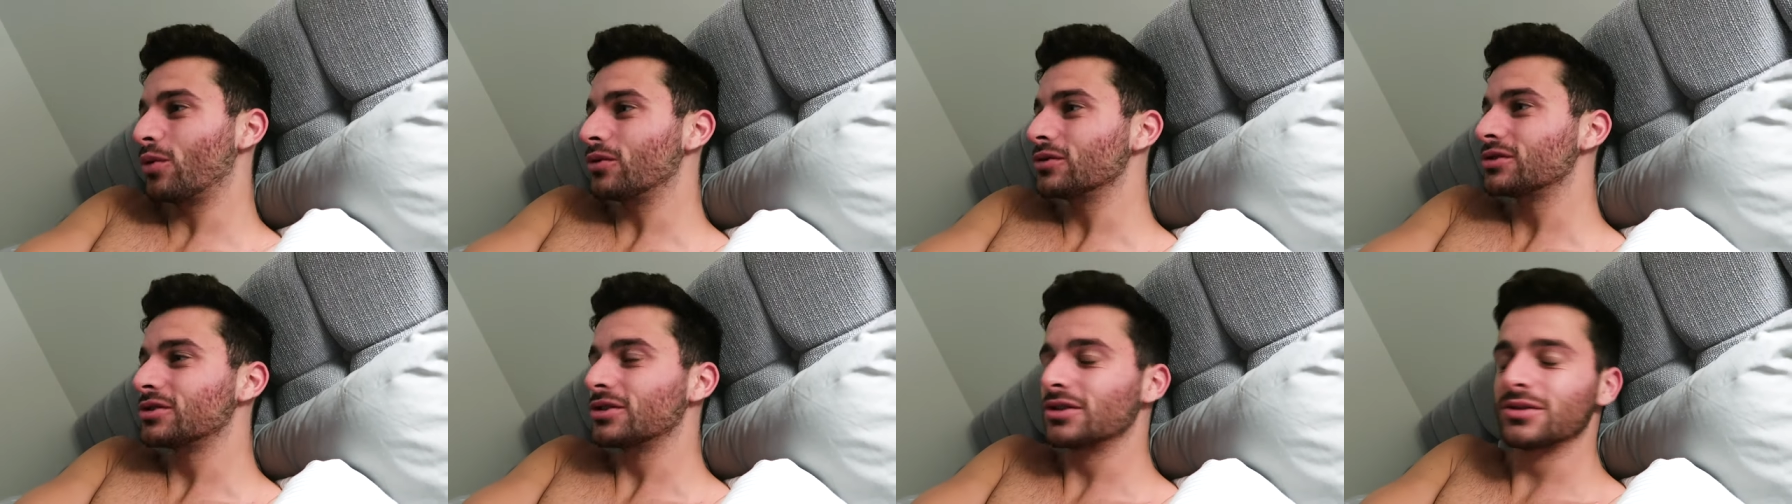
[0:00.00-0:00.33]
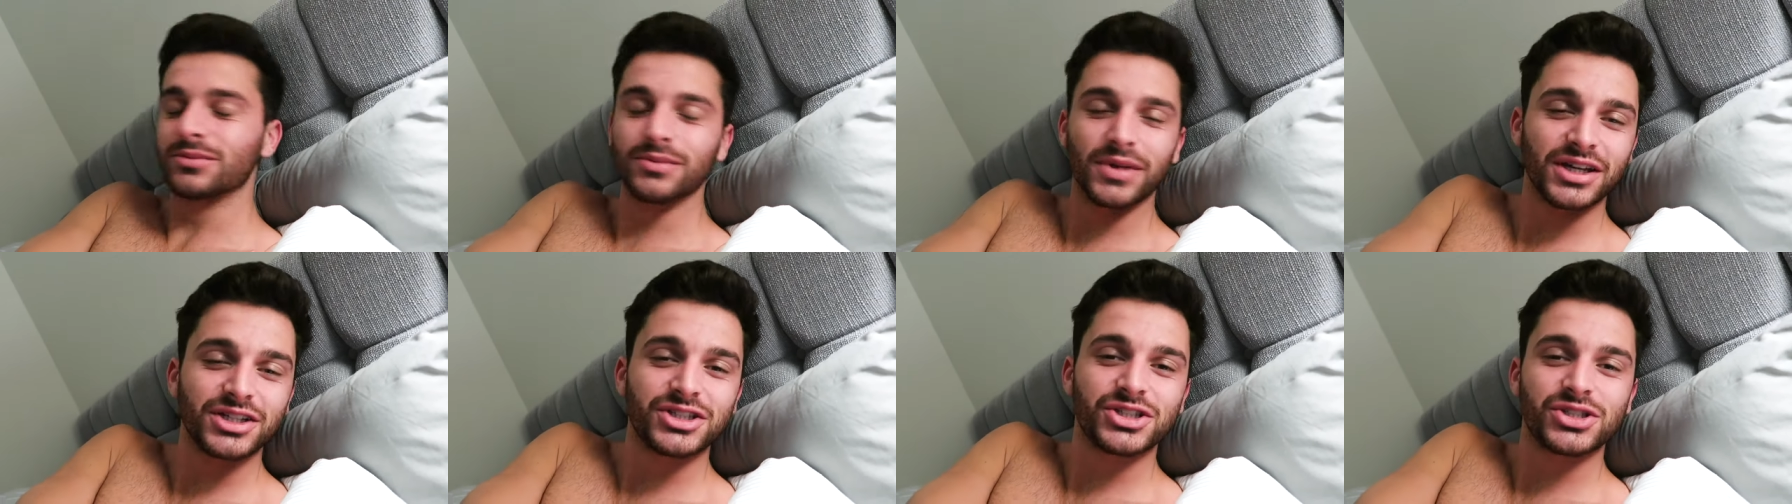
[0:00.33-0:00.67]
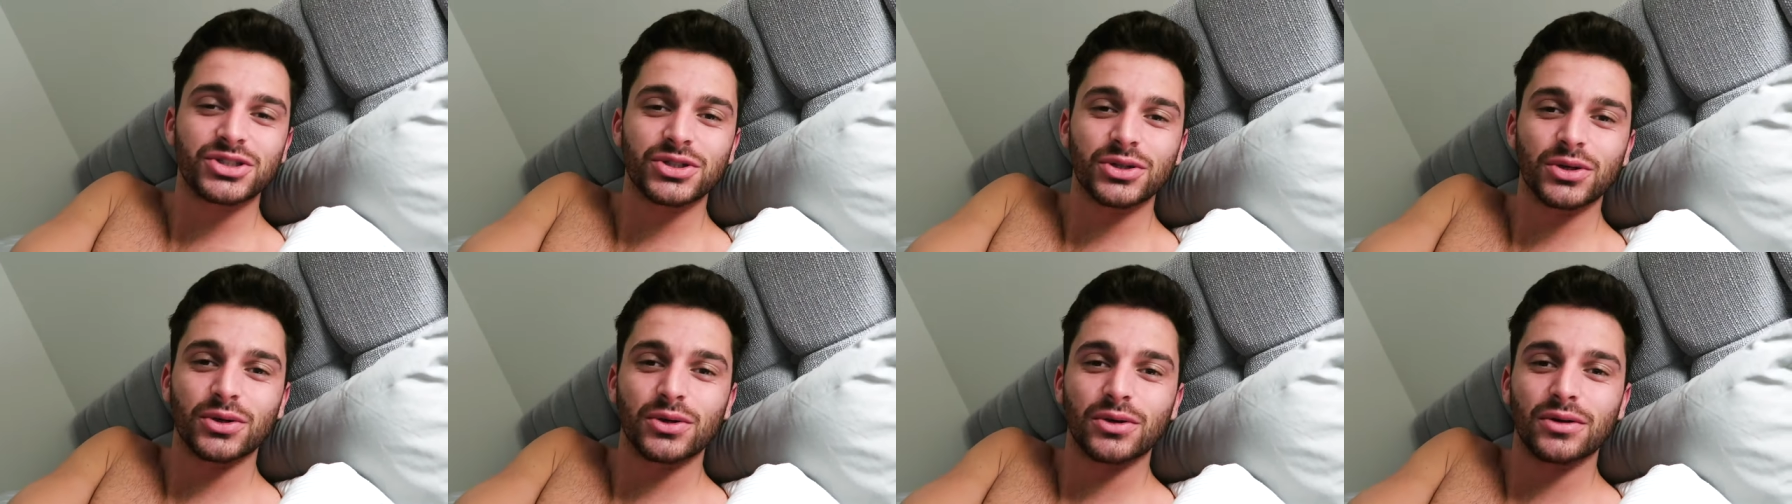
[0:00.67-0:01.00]
also made
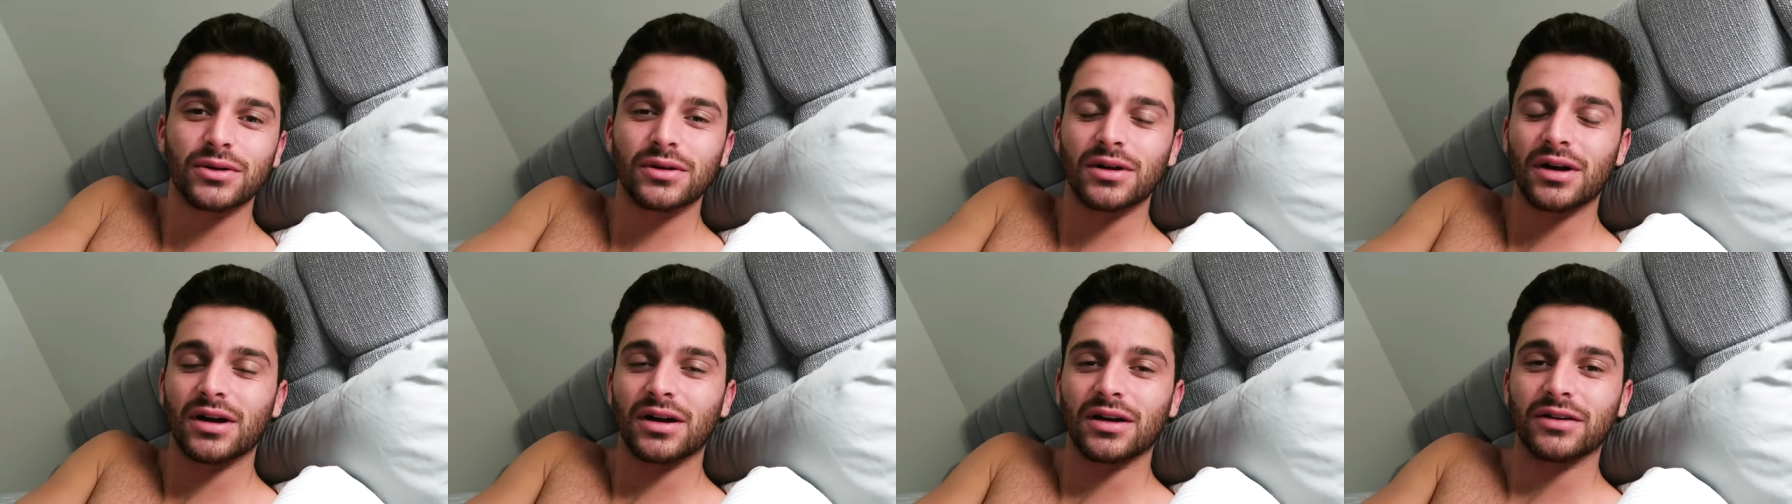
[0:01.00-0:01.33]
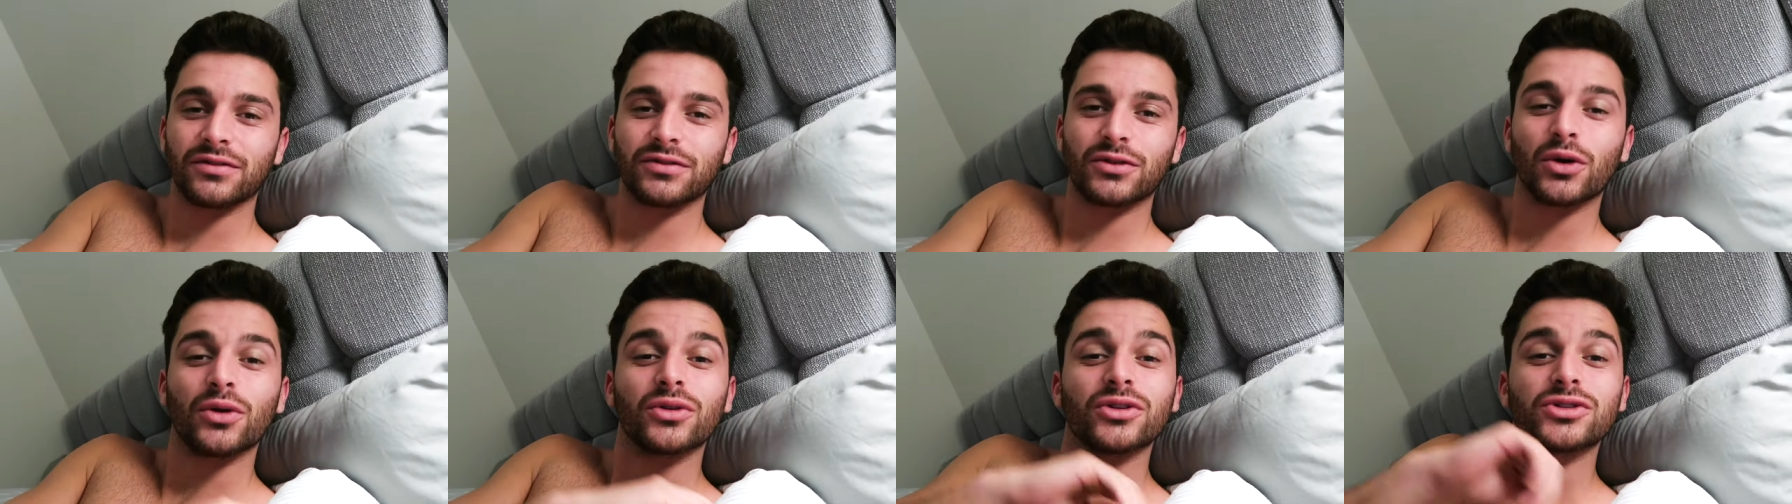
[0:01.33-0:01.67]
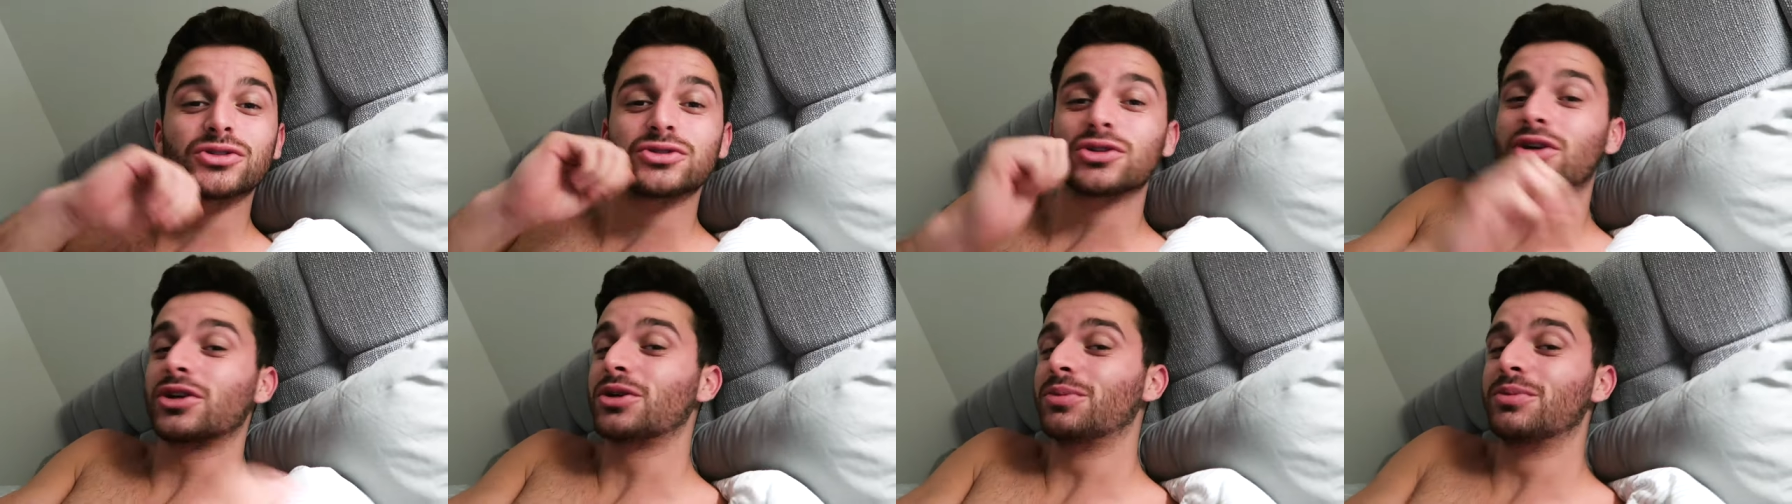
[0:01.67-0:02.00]
sure I've got all
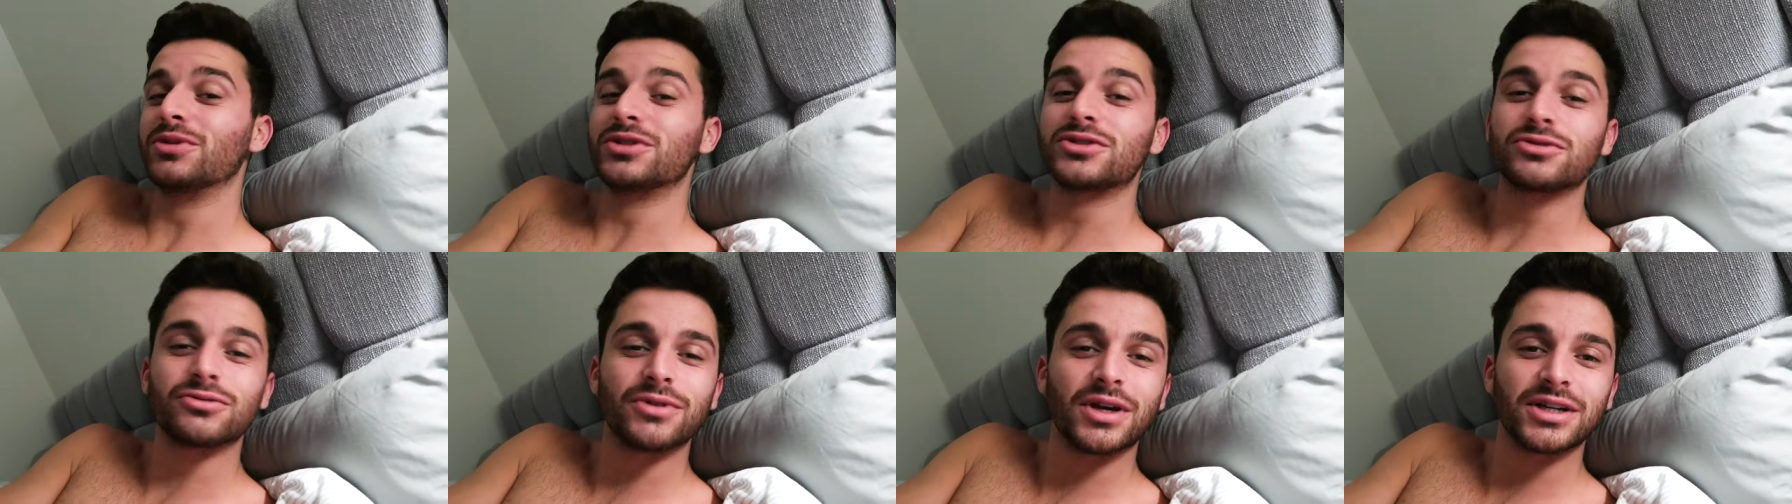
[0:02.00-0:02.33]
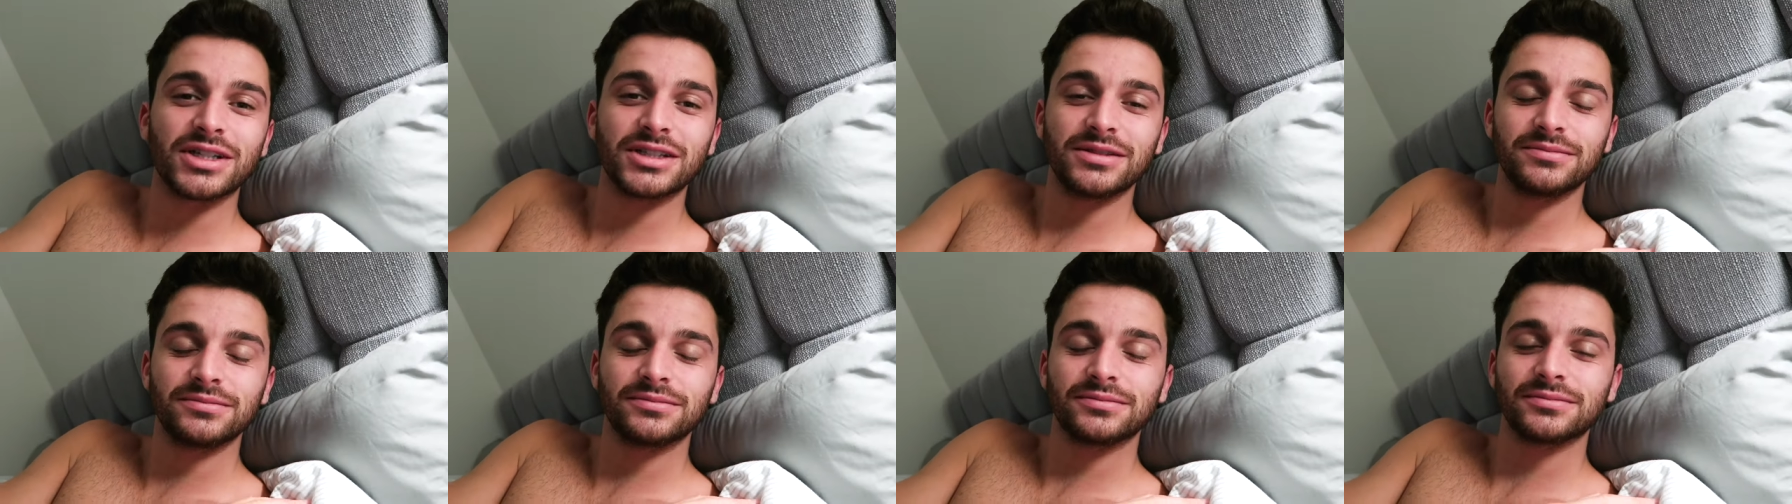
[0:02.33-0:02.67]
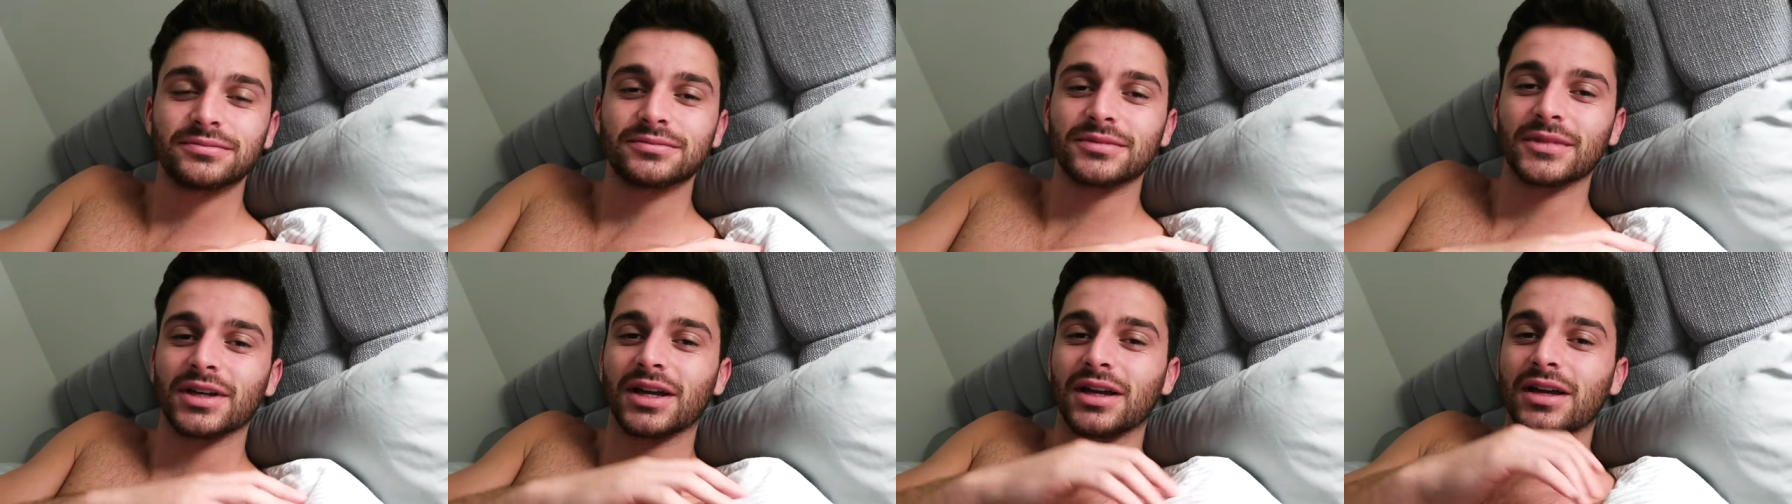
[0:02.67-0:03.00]
the documents ready
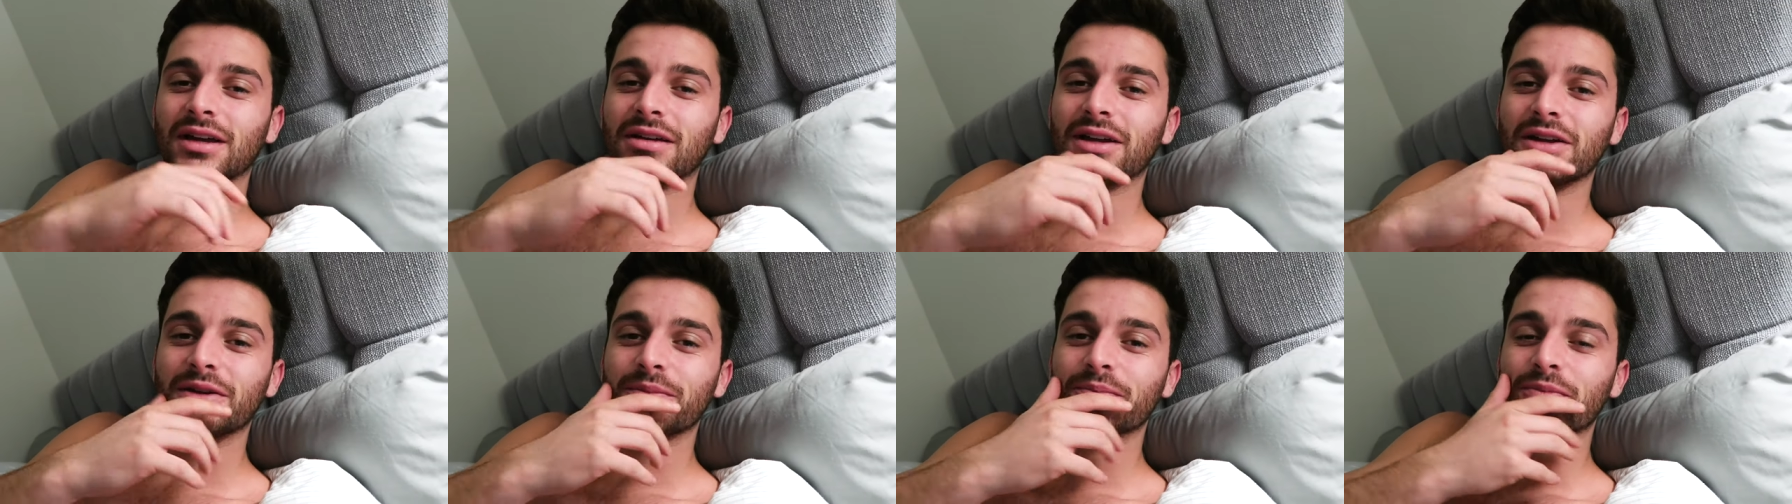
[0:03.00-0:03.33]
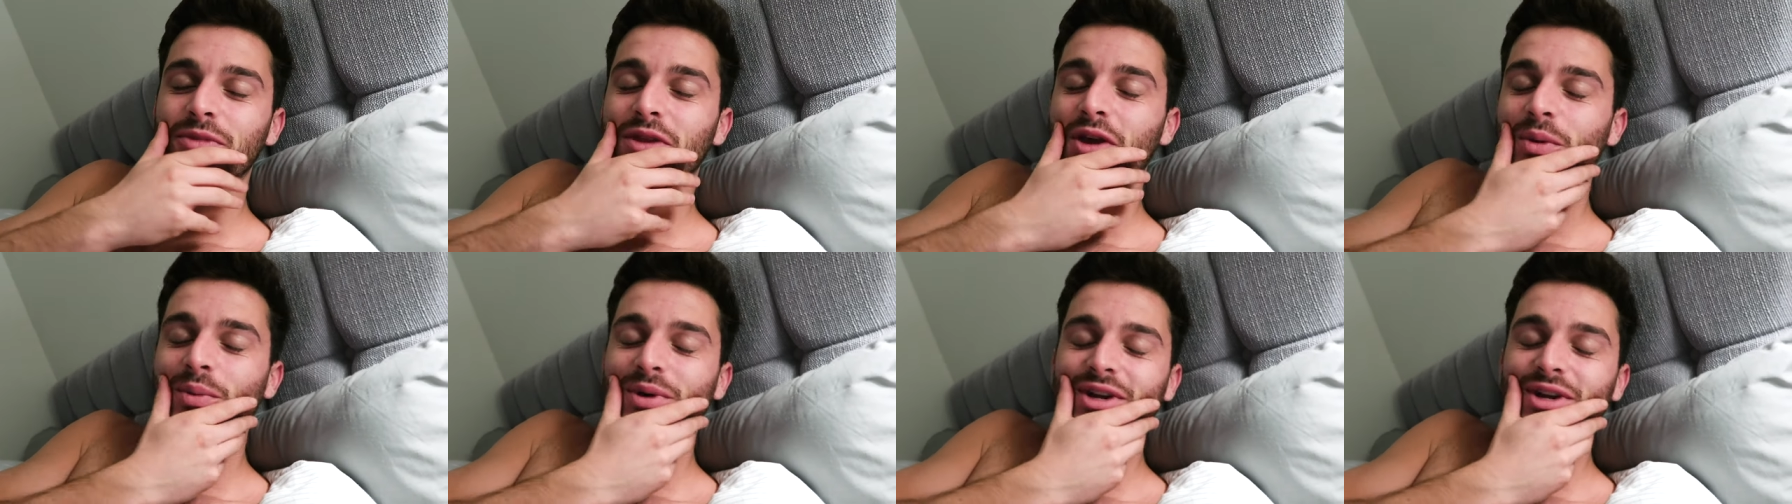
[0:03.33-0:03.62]
um,